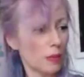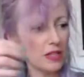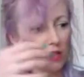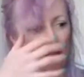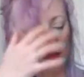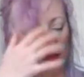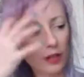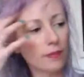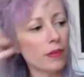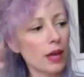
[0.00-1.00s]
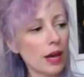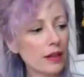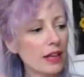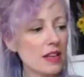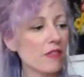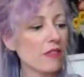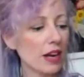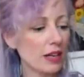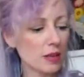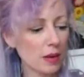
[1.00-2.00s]
best offer, unless I
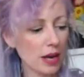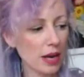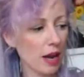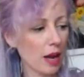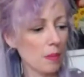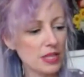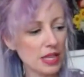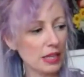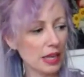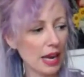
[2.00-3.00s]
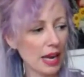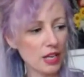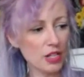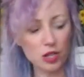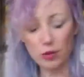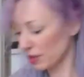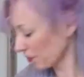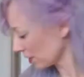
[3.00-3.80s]
find some kind of comps that indicate I should do it